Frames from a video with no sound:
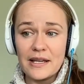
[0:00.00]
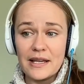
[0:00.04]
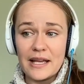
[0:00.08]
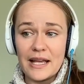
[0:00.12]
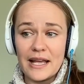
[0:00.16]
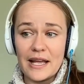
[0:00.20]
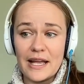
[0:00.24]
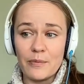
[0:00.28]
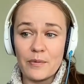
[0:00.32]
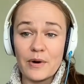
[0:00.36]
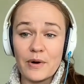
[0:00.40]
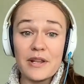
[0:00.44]

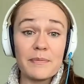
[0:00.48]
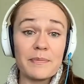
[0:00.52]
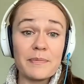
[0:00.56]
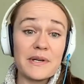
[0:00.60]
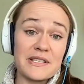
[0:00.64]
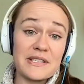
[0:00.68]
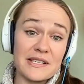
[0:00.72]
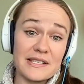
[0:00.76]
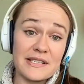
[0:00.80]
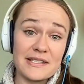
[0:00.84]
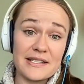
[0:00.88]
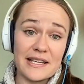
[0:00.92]
And one of the
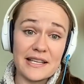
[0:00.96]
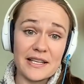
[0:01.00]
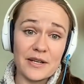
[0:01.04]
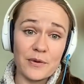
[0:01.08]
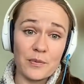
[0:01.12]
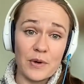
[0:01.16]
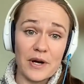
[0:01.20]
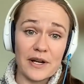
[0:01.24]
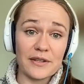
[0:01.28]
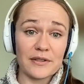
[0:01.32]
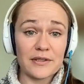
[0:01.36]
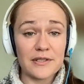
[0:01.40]
places they get
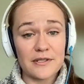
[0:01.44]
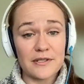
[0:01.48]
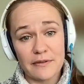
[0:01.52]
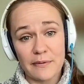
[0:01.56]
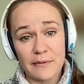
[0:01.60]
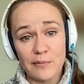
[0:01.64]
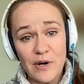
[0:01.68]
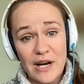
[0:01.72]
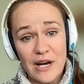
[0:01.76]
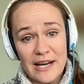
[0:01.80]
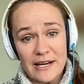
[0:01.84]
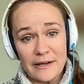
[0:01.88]
water is from
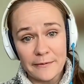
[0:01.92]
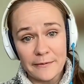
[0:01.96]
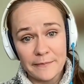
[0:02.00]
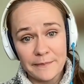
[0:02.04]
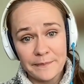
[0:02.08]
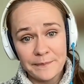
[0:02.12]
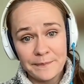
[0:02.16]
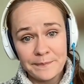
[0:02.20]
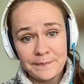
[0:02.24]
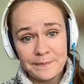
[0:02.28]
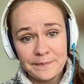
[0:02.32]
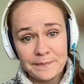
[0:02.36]
rain.
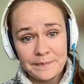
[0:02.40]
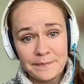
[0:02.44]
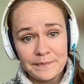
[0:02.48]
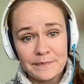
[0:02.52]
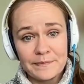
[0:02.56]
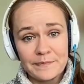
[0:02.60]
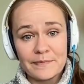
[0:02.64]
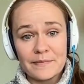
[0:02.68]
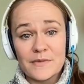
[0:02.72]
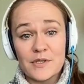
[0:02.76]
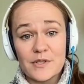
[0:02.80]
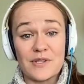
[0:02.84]

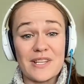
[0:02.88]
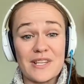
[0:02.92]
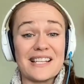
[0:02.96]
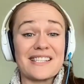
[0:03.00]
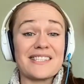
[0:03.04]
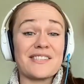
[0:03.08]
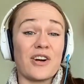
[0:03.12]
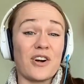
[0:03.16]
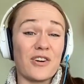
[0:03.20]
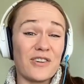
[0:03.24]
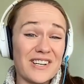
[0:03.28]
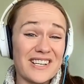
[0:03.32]
So that's
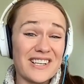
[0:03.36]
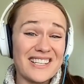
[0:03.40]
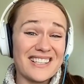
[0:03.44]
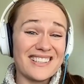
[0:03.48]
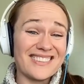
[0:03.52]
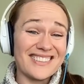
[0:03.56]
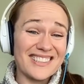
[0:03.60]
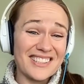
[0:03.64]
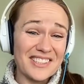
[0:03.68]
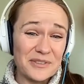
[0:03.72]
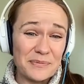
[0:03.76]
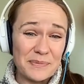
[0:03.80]
already a
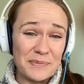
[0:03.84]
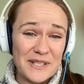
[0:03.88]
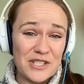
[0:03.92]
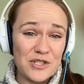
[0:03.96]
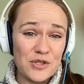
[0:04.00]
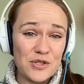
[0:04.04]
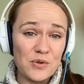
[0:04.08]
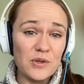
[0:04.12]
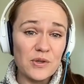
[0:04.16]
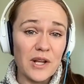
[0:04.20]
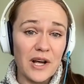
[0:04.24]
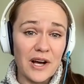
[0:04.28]
little bit
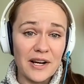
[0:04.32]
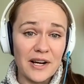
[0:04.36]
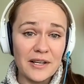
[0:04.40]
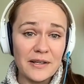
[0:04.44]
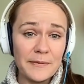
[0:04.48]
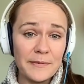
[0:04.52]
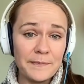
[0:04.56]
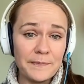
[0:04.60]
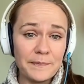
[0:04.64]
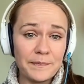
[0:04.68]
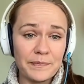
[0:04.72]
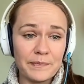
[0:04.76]
too long,
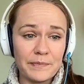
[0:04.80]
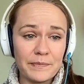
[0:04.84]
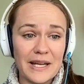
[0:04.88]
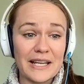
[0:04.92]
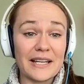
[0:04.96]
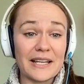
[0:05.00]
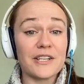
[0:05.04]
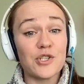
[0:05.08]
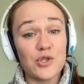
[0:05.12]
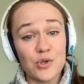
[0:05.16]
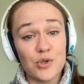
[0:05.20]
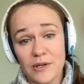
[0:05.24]
but I
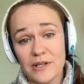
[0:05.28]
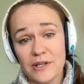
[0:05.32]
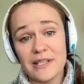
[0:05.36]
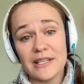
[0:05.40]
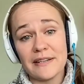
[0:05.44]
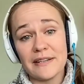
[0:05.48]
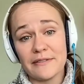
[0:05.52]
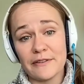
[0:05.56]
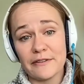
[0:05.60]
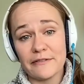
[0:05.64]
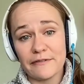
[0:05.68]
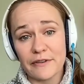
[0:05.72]
can shorten it
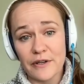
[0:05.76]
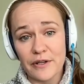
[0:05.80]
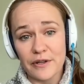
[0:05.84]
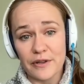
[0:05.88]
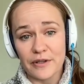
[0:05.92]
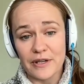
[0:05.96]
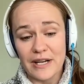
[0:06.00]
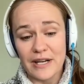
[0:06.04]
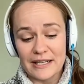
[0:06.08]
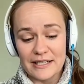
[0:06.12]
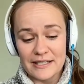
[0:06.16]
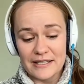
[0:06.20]
even further.
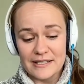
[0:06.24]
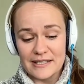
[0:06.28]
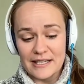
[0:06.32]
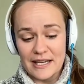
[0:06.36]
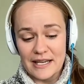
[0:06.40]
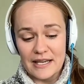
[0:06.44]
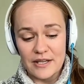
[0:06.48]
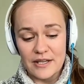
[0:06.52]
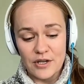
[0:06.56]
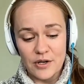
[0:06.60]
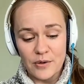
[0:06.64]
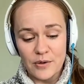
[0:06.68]
I could say,
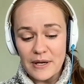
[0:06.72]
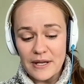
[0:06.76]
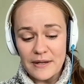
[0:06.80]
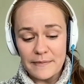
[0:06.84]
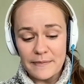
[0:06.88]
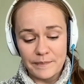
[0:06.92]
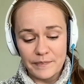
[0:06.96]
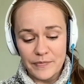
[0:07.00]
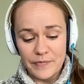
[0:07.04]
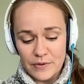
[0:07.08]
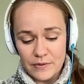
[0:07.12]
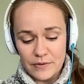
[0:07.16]
you know what?
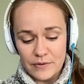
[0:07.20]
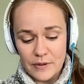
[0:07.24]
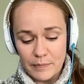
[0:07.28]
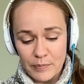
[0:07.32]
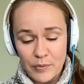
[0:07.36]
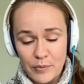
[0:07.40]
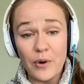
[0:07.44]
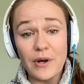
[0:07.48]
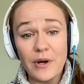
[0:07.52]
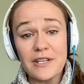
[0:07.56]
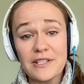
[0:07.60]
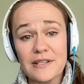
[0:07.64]
The
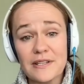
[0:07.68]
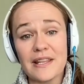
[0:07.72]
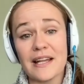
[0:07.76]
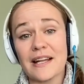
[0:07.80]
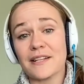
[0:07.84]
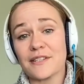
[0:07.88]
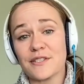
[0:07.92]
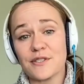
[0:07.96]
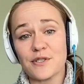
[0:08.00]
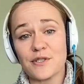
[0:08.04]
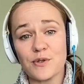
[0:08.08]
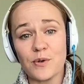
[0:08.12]
point of
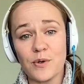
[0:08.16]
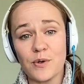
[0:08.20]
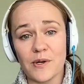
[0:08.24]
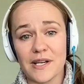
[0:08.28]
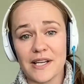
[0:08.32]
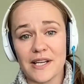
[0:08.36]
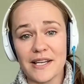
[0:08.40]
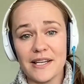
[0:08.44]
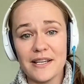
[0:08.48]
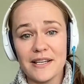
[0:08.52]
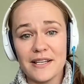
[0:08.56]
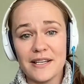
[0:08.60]
that
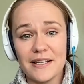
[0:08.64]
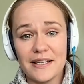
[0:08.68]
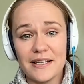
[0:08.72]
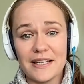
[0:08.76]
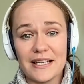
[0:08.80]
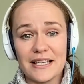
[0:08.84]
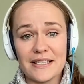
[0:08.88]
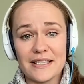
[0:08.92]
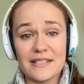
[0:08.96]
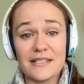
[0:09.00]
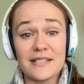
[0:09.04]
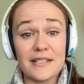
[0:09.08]
story
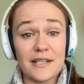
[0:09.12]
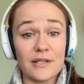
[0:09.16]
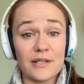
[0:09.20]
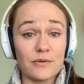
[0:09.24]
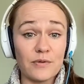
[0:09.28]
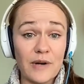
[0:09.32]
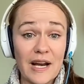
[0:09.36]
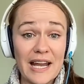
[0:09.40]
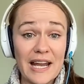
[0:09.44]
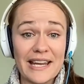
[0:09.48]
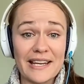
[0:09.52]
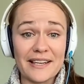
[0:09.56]
is that
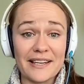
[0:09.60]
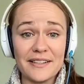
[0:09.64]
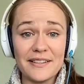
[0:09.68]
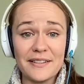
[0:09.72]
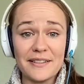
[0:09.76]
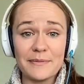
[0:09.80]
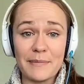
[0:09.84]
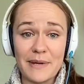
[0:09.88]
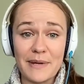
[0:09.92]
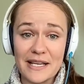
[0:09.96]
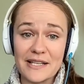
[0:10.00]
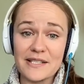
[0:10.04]
rain
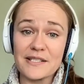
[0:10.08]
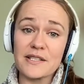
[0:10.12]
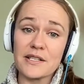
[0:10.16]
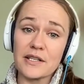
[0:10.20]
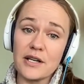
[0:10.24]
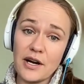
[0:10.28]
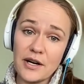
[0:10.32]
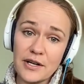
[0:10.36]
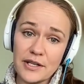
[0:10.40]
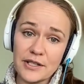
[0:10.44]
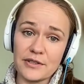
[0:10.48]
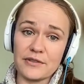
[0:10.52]
makes the
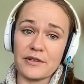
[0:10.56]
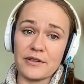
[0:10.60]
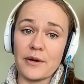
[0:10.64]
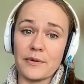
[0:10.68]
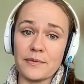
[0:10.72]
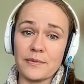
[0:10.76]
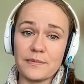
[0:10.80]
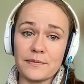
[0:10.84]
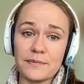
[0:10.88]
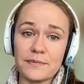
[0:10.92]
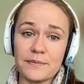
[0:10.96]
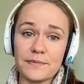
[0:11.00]
garden grow.
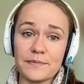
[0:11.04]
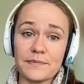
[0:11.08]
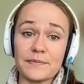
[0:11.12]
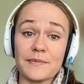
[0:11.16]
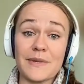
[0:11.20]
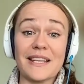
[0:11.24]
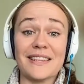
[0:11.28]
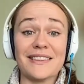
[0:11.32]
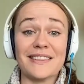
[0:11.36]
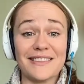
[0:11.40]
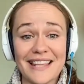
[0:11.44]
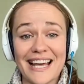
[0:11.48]

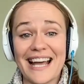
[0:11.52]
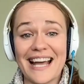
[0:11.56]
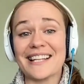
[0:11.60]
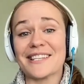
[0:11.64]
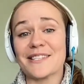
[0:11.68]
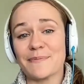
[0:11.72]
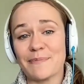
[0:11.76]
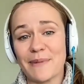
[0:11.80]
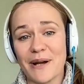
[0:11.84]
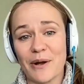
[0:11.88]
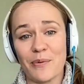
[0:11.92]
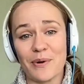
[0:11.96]
And that's
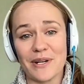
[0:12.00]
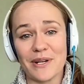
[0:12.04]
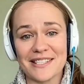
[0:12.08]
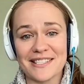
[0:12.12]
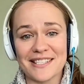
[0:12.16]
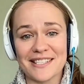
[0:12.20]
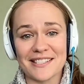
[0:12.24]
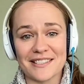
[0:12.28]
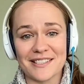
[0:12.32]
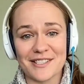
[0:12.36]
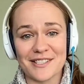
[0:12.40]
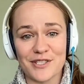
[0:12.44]
my one
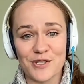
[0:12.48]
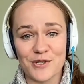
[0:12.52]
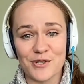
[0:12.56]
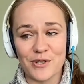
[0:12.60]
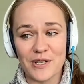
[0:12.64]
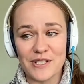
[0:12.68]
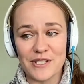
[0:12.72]
sentence story.